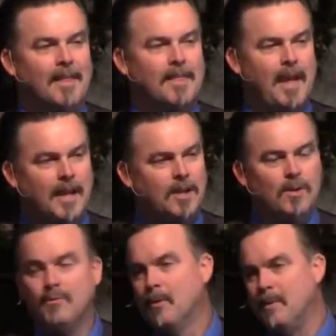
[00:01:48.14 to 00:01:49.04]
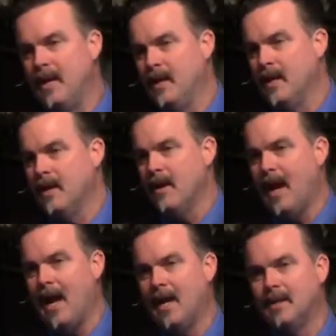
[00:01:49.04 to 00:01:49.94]
Thank you for being here,
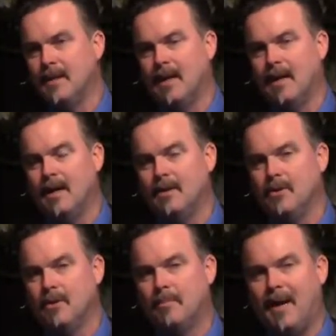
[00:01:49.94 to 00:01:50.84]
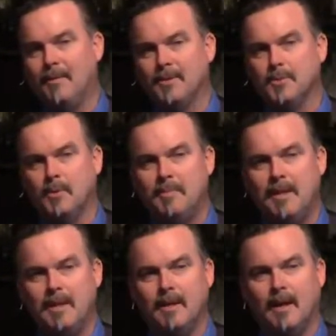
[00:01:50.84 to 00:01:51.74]
and uh, your Bibles will
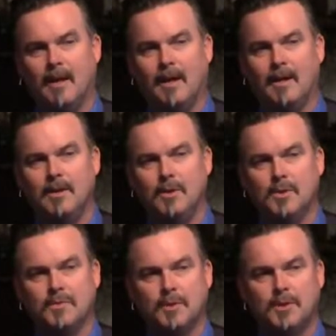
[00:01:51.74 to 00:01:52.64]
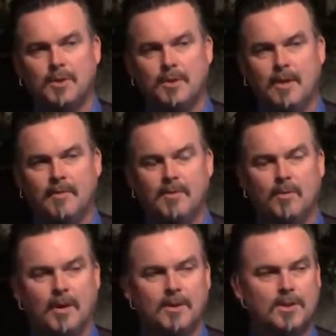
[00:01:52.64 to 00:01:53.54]
be uh, useful to you if you
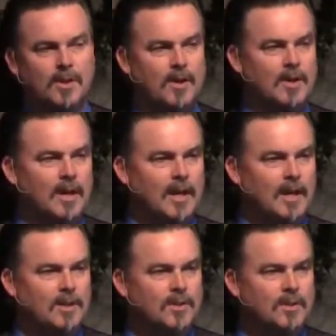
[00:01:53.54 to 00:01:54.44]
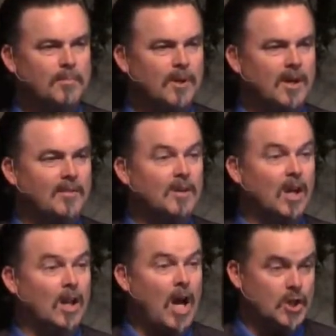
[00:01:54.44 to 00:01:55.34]
want to turn to the book of
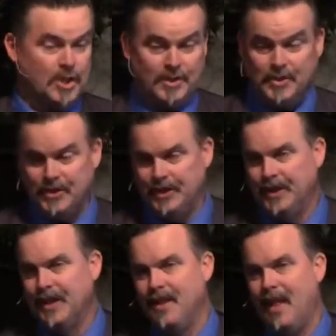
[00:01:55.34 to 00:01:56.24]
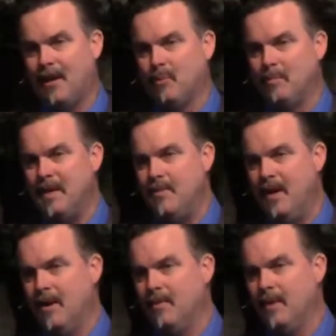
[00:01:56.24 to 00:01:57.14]
Colossians. That will be
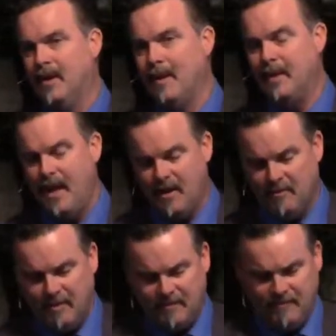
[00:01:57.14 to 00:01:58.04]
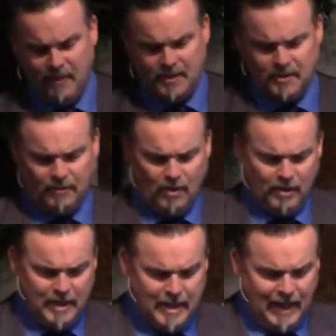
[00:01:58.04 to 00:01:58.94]
where we're coming out of. But first of
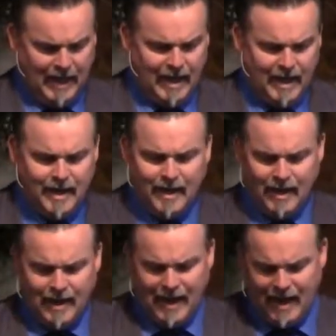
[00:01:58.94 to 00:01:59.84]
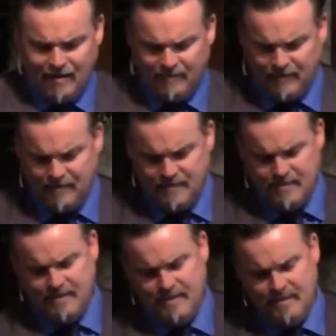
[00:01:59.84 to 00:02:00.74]
all, I have
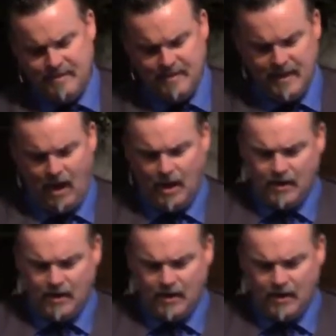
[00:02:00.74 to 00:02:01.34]
the honor